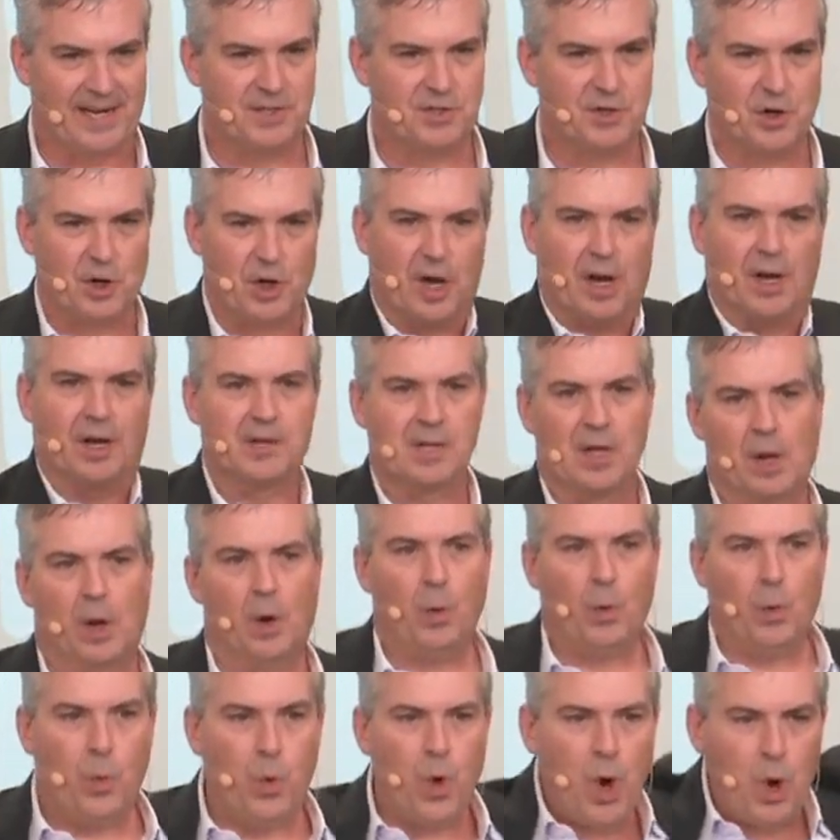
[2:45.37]
go,
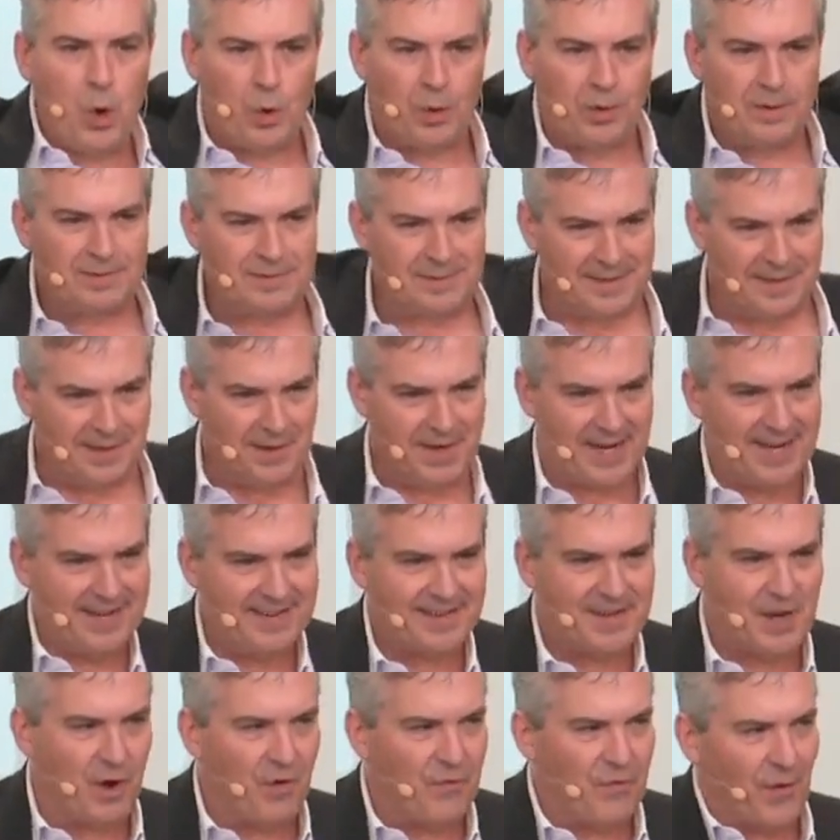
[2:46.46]
woo. Okay,
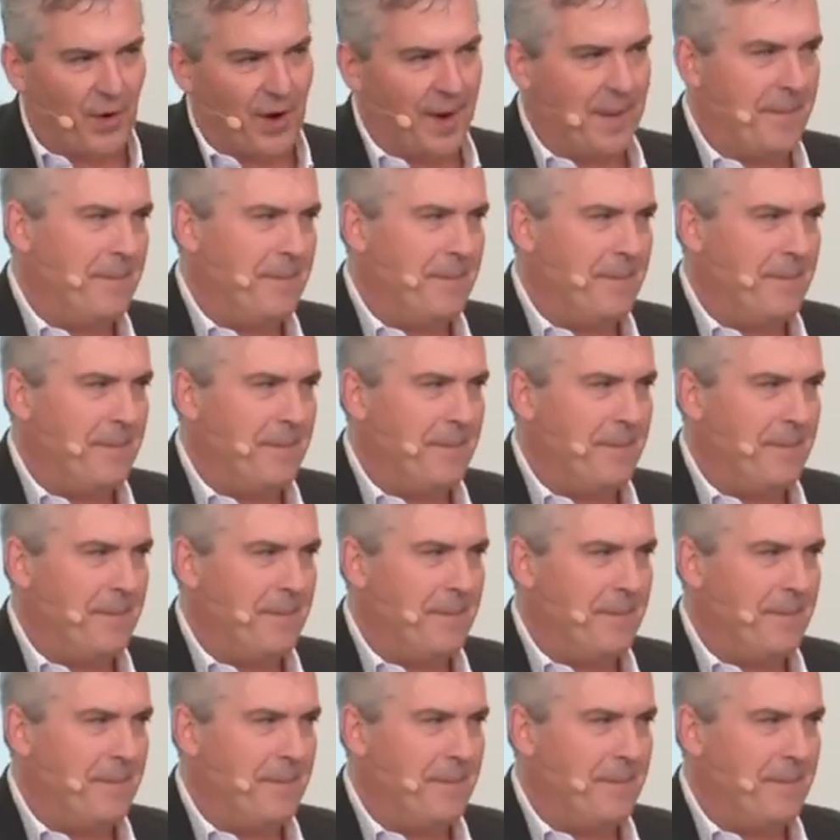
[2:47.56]
go for it.